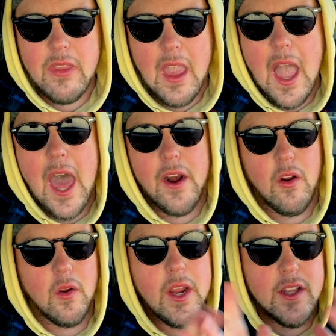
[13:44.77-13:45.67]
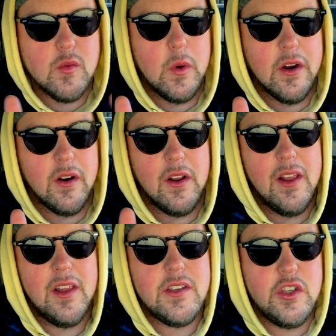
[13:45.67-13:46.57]
I don't know. It's weird.
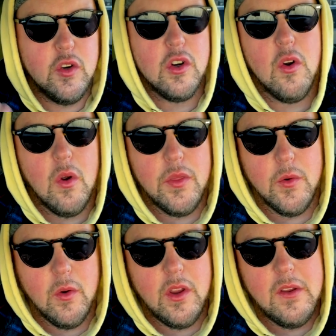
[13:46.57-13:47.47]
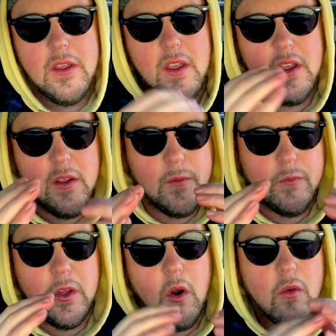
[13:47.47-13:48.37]
Unless you're going through it,
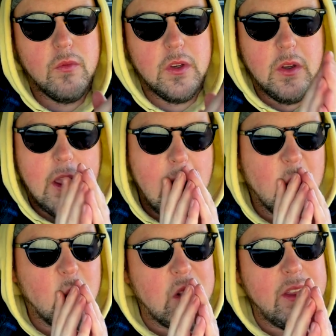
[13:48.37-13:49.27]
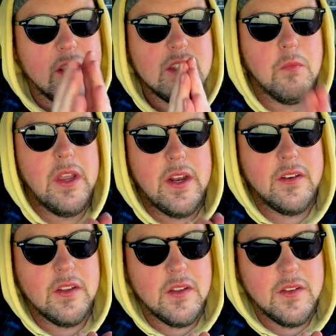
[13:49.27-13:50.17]
you can't really explain it
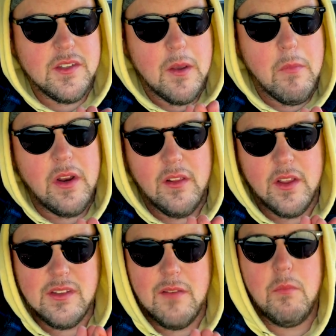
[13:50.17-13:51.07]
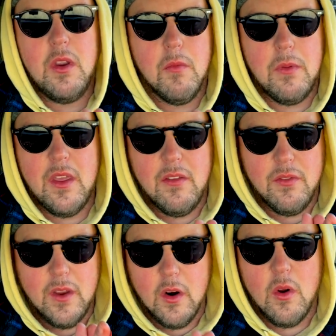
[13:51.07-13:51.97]
to somebody unless they're
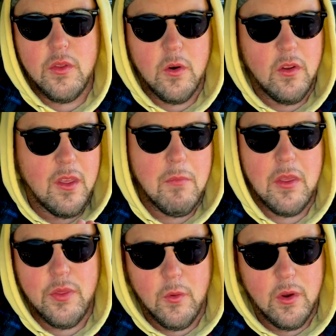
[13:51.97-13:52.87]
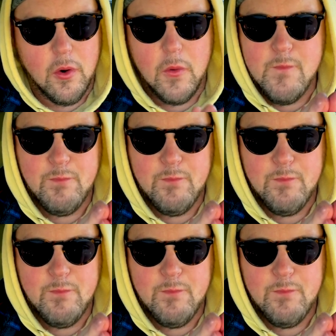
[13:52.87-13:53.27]
going through it or they've been through it. Or,